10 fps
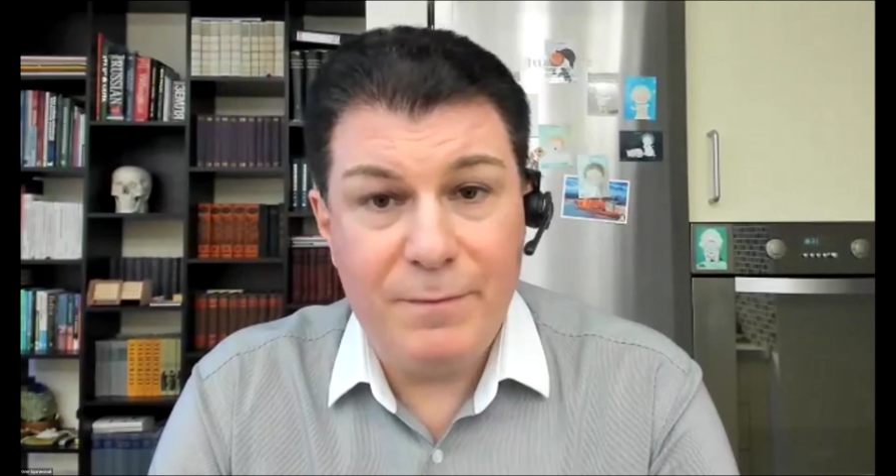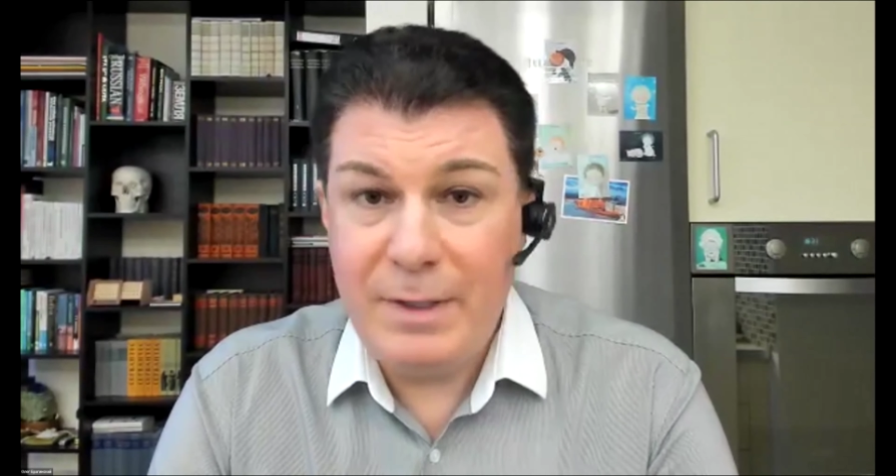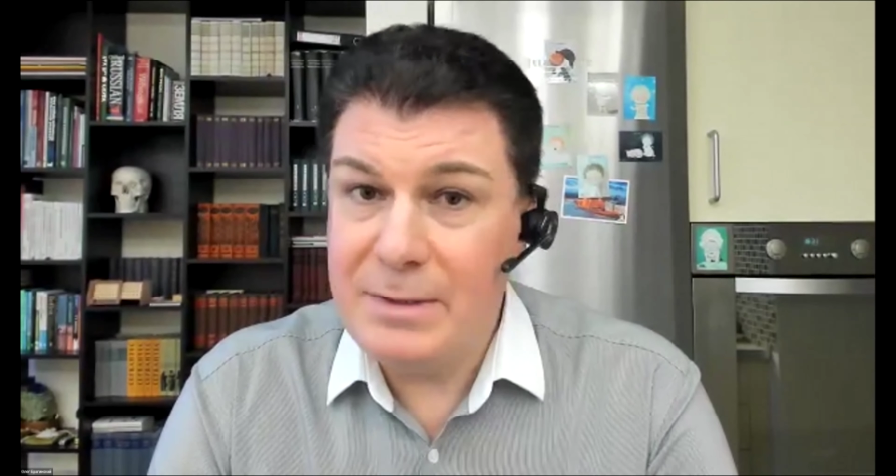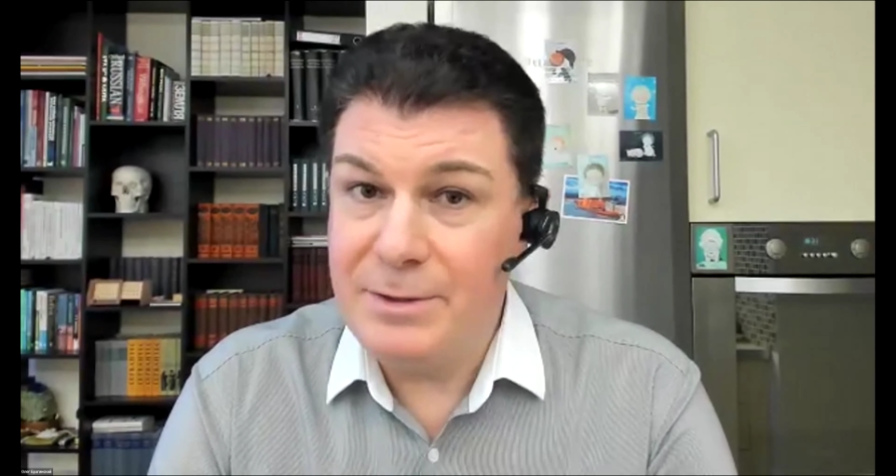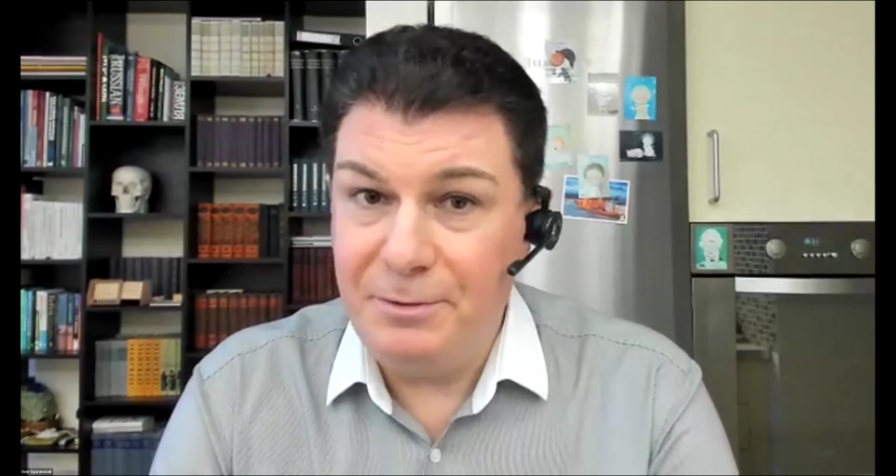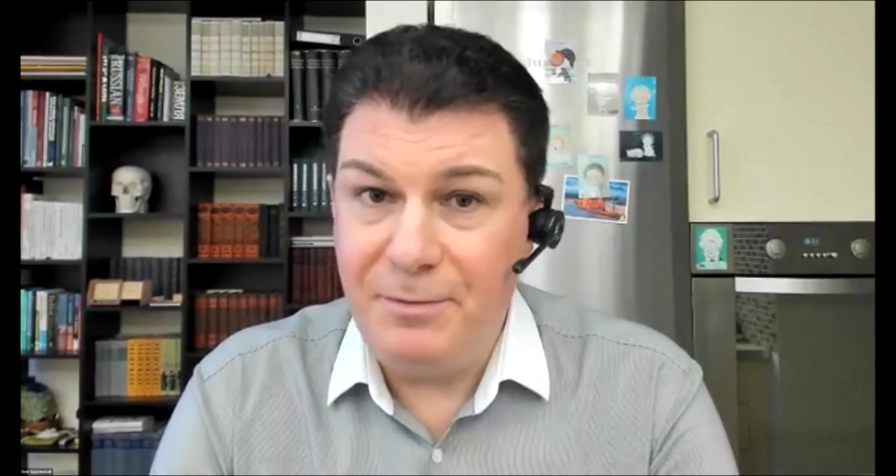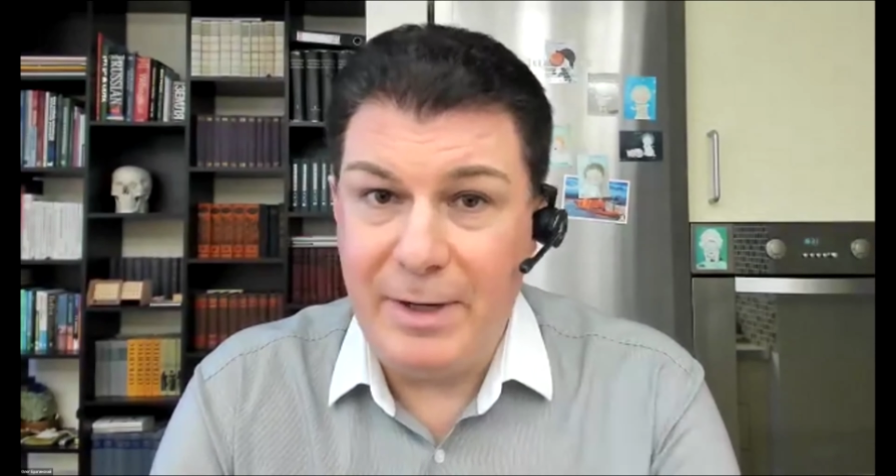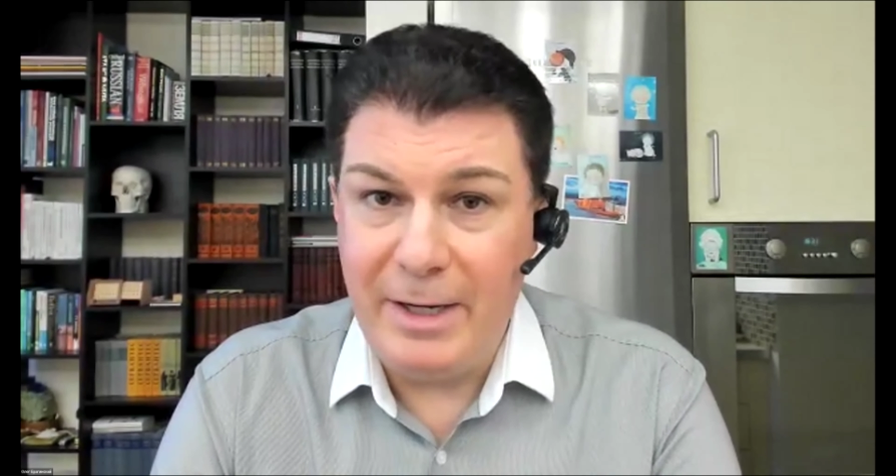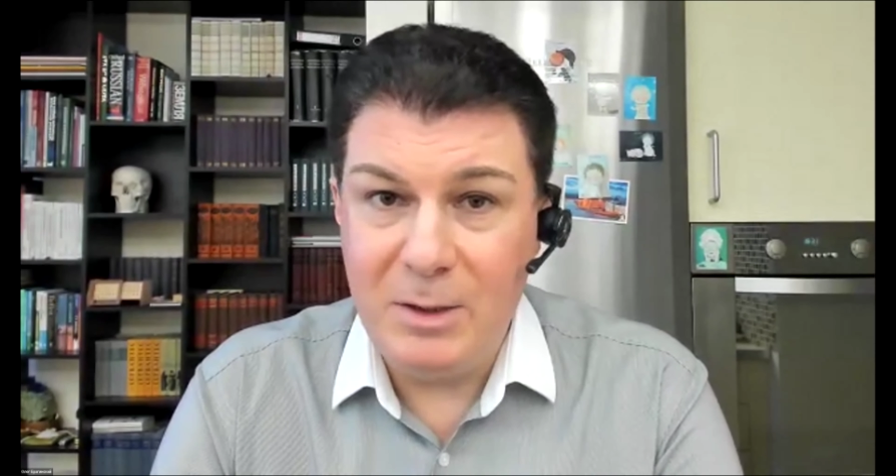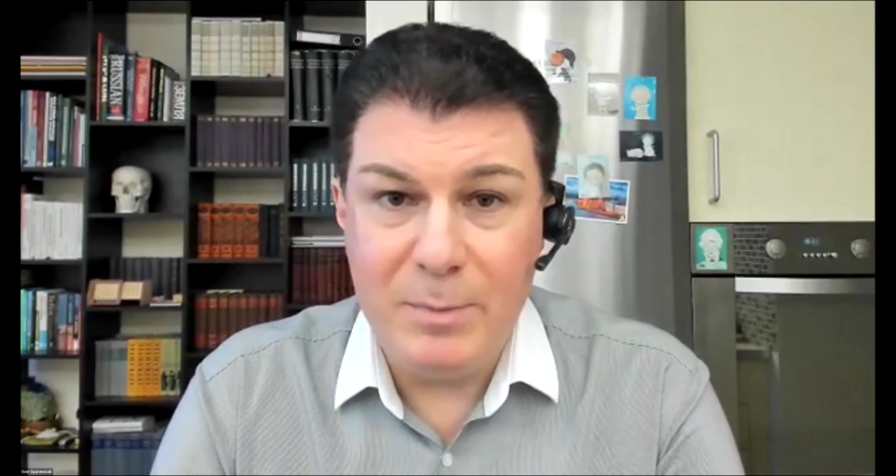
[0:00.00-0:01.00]
they are
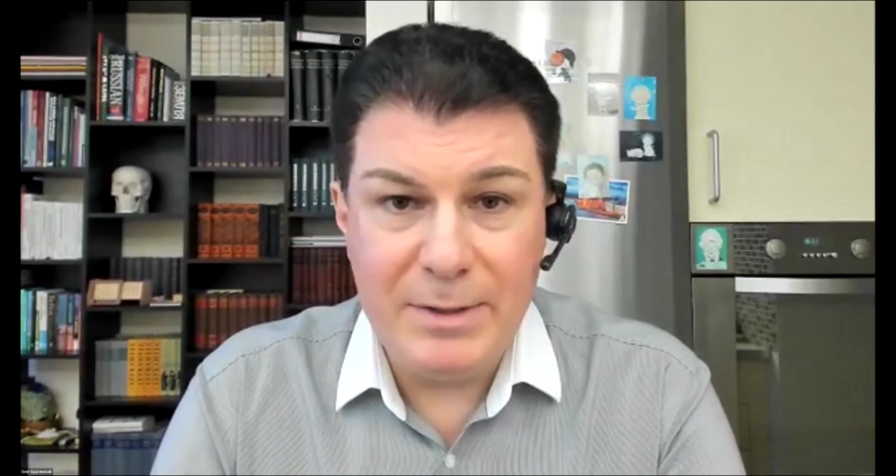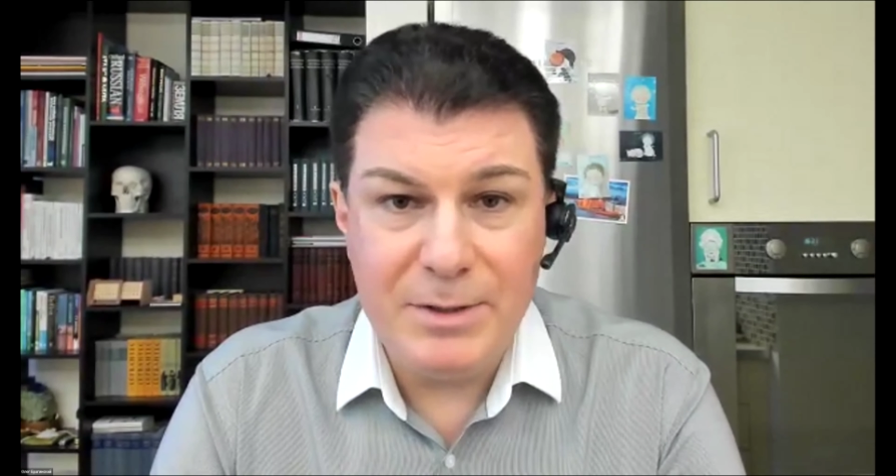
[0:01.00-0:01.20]
certified by